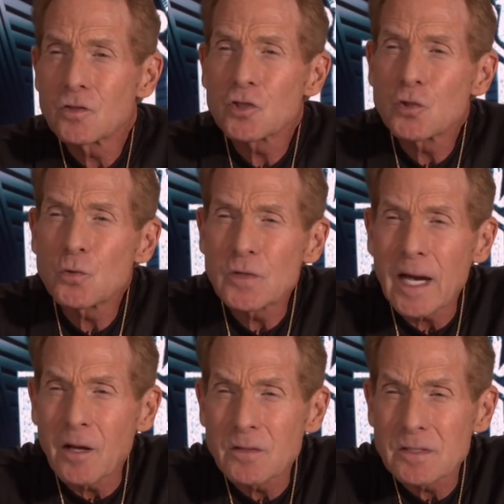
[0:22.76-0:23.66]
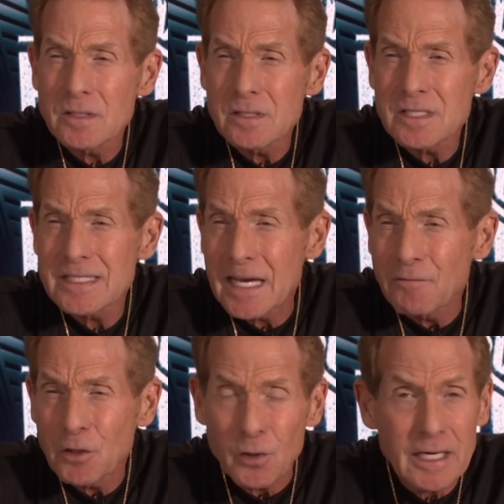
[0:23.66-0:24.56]
two thousand
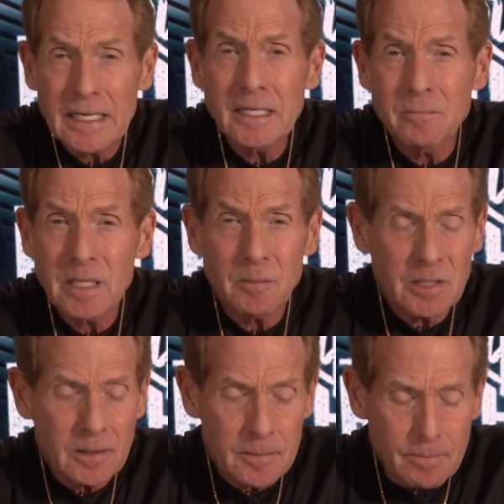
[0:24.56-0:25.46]
seven or eight, maybe.